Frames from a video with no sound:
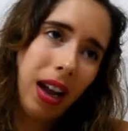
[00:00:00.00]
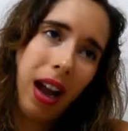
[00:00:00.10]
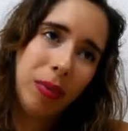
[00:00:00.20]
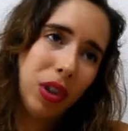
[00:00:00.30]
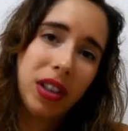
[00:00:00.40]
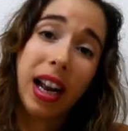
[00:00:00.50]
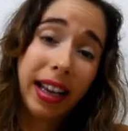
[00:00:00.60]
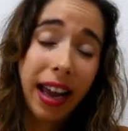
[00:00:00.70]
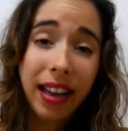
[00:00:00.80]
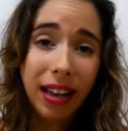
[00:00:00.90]
I'm
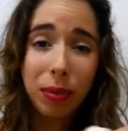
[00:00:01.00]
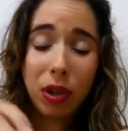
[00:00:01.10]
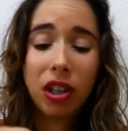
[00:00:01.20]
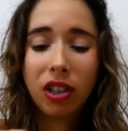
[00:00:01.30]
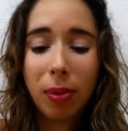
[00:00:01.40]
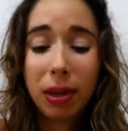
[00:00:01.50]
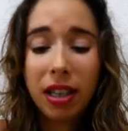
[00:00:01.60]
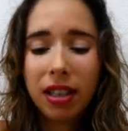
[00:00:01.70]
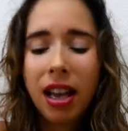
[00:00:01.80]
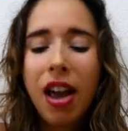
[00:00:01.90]
turning
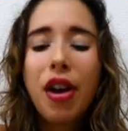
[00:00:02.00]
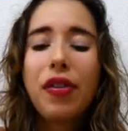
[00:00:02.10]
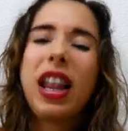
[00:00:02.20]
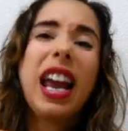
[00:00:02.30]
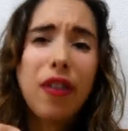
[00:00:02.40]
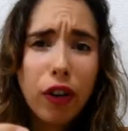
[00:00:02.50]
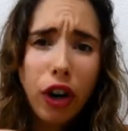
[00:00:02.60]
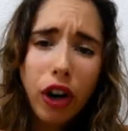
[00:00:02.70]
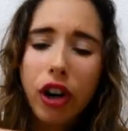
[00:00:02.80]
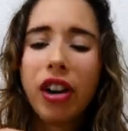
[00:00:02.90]
Japanese.
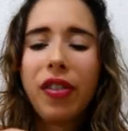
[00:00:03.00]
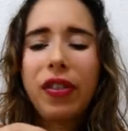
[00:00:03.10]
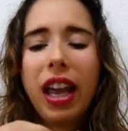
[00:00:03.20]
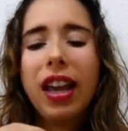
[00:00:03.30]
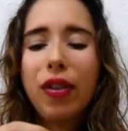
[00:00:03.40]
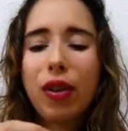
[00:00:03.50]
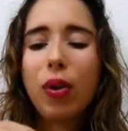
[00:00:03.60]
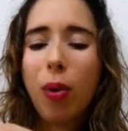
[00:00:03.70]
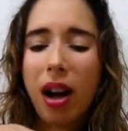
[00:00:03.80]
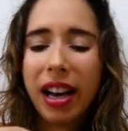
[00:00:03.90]
Flavor
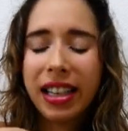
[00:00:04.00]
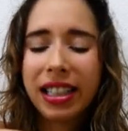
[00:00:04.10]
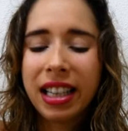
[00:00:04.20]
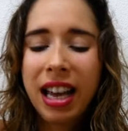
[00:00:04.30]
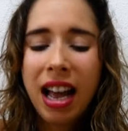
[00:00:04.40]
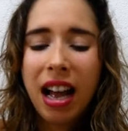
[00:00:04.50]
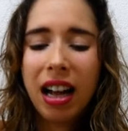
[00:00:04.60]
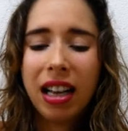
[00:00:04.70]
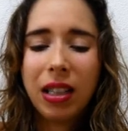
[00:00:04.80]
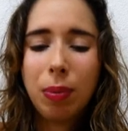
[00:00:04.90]
wise,
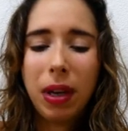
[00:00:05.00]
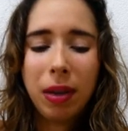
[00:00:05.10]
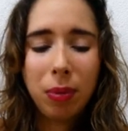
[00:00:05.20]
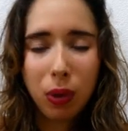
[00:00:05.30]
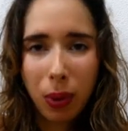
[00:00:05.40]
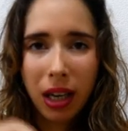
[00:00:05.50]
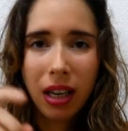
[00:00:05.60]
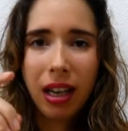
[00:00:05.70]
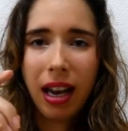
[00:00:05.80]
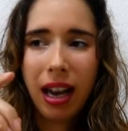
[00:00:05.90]
is in
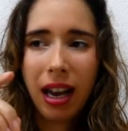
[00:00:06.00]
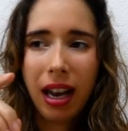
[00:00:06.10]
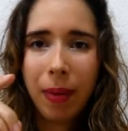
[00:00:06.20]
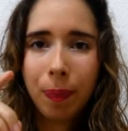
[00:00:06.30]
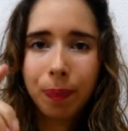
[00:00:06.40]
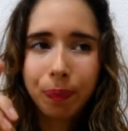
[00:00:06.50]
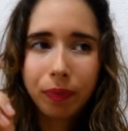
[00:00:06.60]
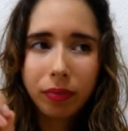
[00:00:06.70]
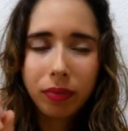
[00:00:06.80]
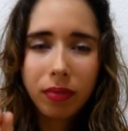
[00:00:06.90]
between a
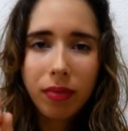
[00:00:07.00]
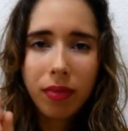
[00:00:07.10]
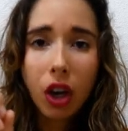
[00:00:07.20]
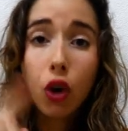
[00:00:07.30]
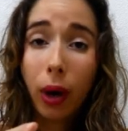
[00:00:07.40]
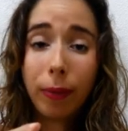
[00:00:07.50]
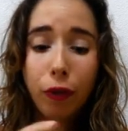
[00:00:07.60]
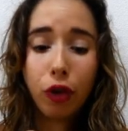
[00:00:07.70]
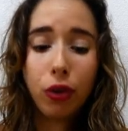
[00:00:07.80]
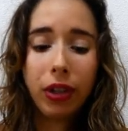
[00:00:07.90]

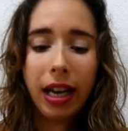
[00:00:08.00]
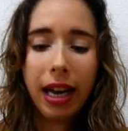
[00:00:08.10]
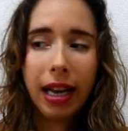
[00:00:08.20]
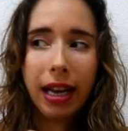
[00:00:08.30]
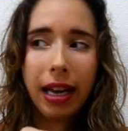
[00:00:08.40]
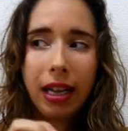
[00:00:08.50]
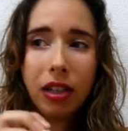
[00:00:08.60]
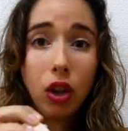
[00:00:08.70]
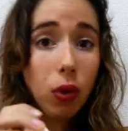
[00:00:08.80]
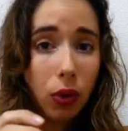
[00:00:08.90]
grapefruit
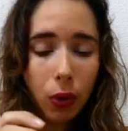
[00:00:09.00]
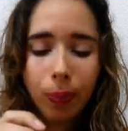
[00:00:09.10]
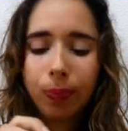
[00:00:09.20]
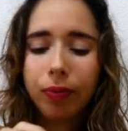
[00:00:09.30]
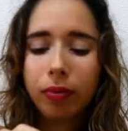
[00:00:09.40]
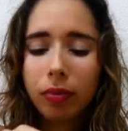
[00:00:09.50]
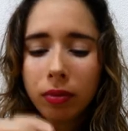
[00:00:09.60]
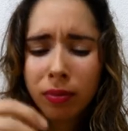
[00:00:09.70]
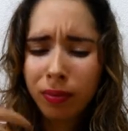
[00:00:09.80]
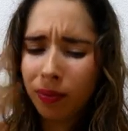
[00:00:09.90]
and yuzu.
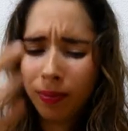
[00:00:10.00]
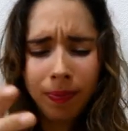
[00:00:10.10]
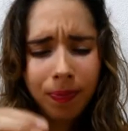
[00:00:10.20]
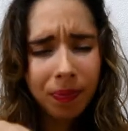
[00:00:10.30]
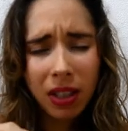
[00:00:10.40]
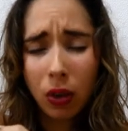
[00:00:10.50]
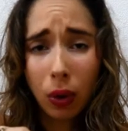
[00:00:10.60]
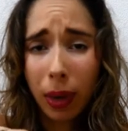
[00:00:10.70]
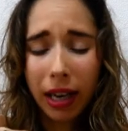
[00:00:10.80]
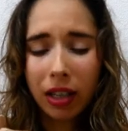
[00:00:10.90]
That's the
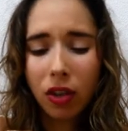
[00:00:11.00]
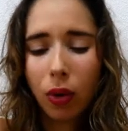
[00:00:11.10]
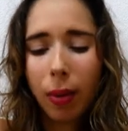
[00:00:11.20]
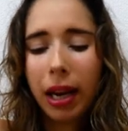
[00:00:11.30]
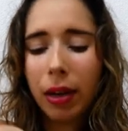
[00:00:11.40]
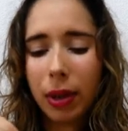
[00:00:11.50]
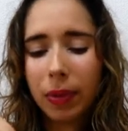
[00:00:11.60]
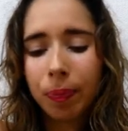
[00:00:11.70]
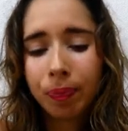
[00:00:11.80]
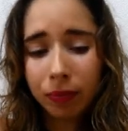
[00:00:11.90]
only way I can describe it.
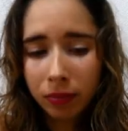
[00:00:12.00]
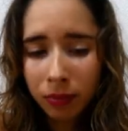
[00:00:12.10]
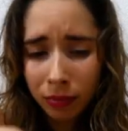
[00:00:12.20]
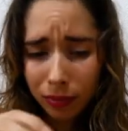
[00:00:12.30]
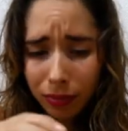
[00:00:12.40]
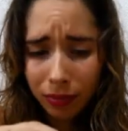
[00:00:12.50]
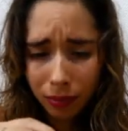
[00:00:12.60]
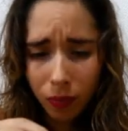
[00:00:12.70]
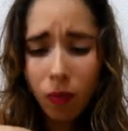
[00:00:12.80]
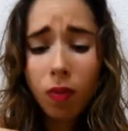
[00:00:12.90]
Anyways,
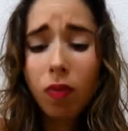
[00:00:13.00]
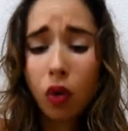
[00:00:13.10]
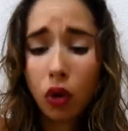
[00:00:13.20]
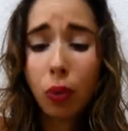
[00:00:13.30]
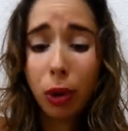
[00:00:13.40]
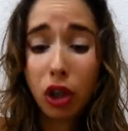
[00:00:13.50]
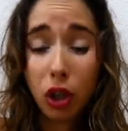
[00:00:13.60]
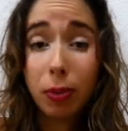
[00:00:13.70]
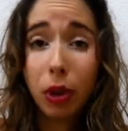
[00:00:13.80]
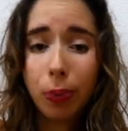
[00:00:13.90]
those are pretty
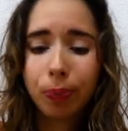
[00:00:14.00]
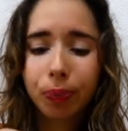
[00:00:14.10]
cheap too.